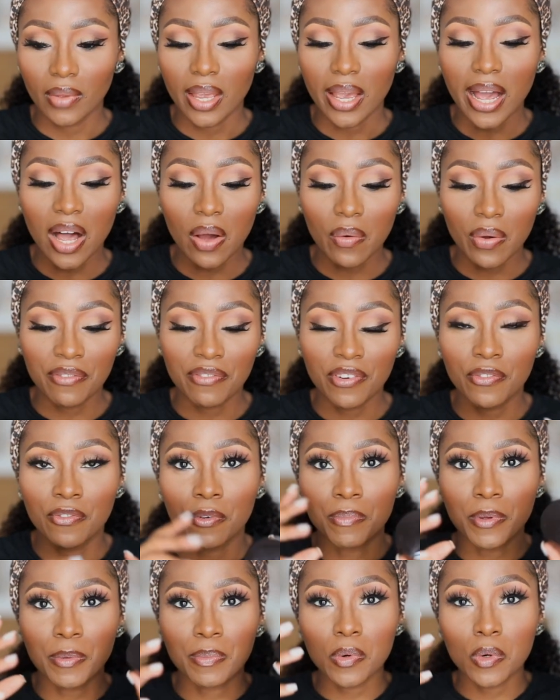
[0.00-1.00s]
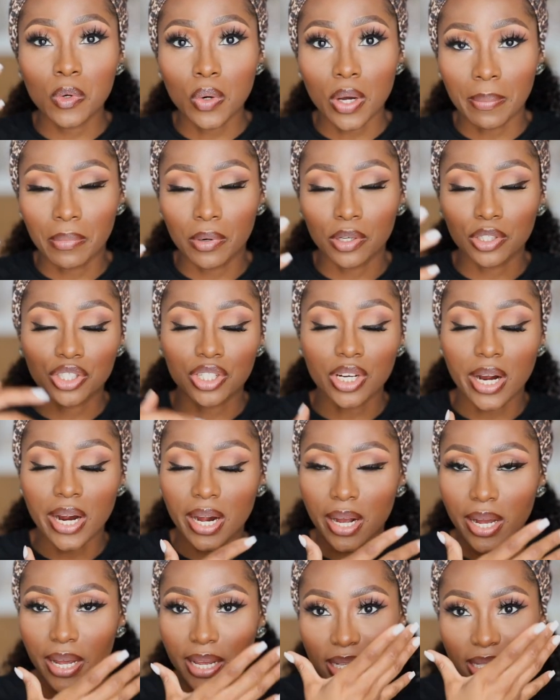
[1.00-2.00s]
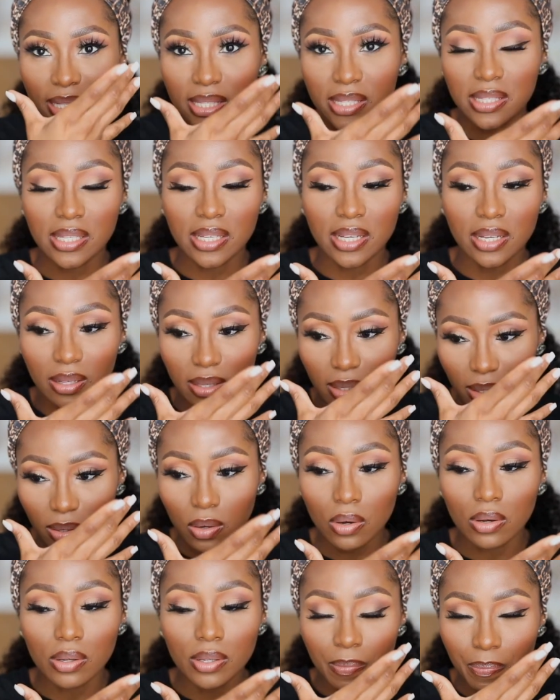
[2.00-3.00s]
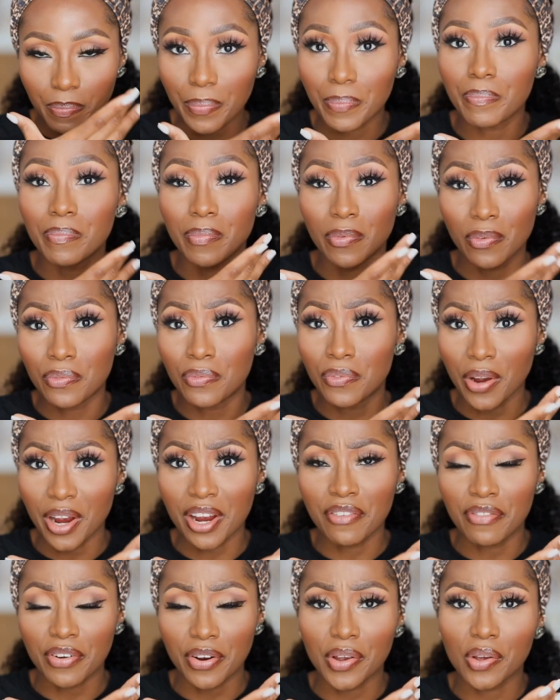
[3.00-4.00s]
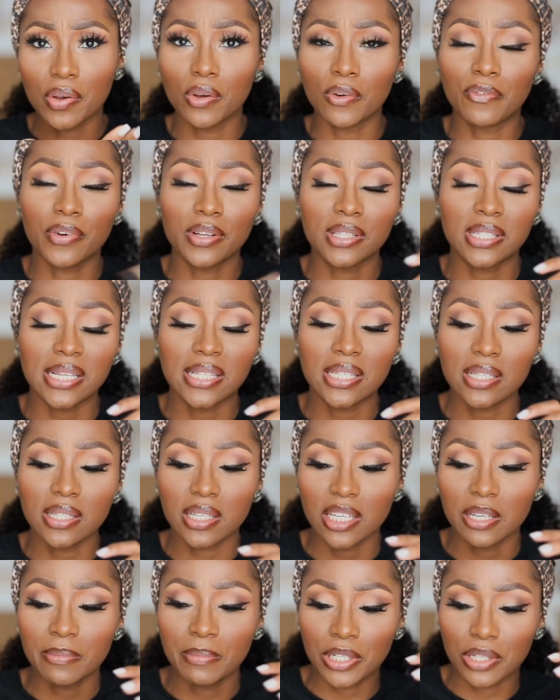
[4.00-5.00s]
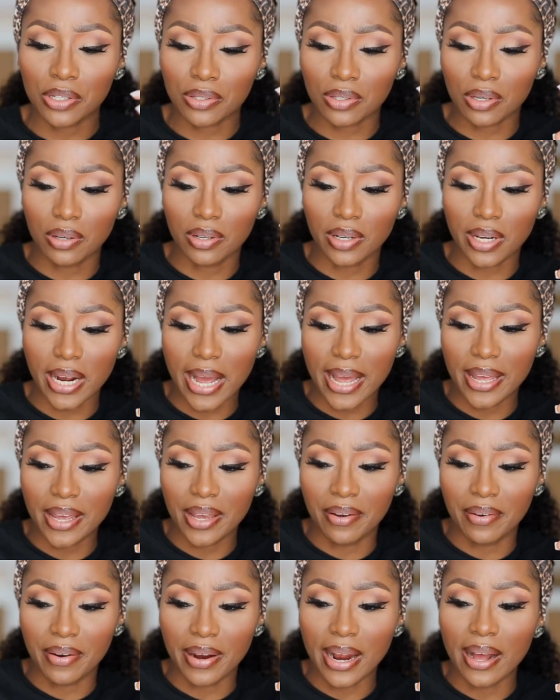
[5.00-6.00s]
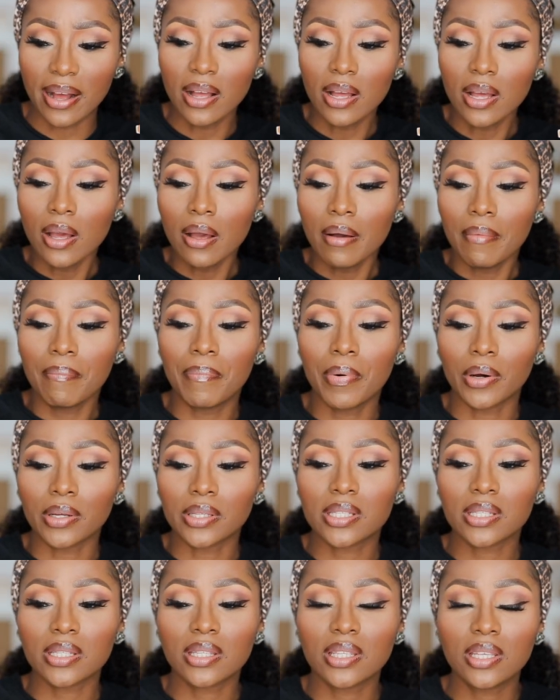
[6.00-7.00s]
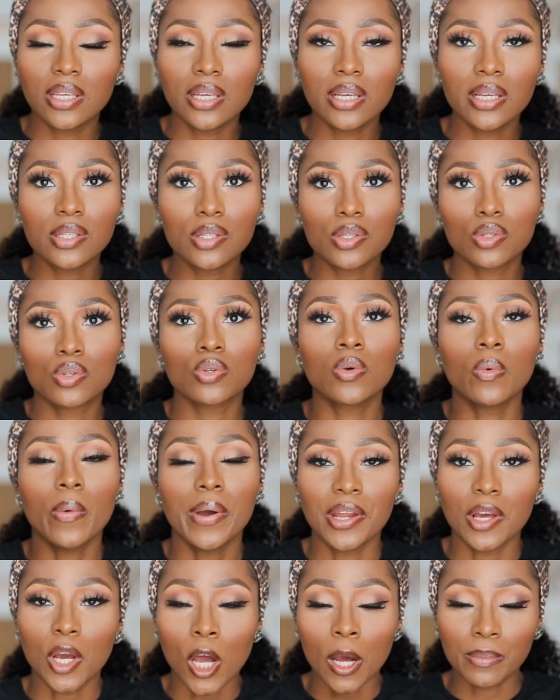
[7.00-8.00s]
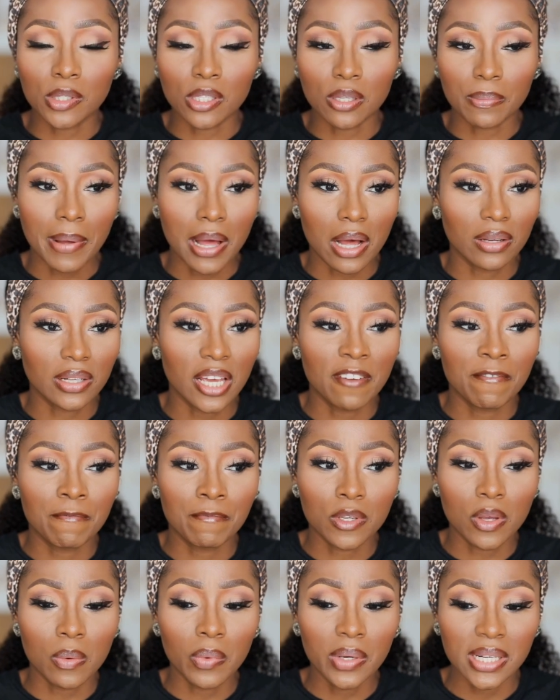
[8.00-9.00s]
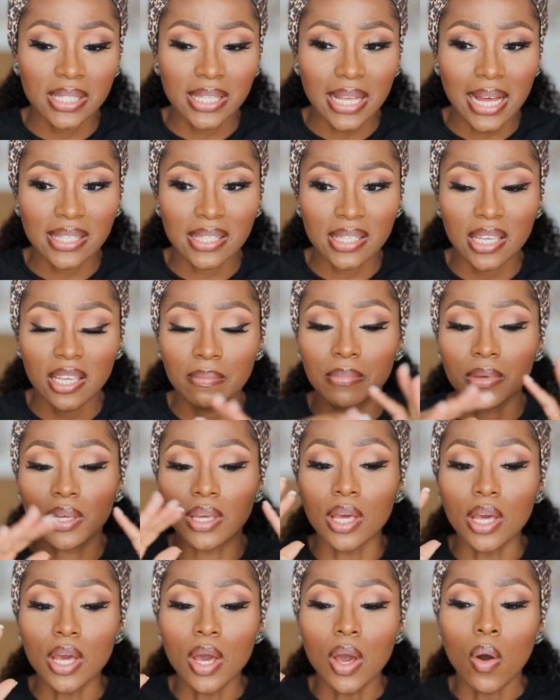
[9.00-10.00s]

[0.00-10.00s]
However, for people who are much darker, it's very, very good for setting the immediate under eye area. But these two, when it comes to powder, if someone is asking me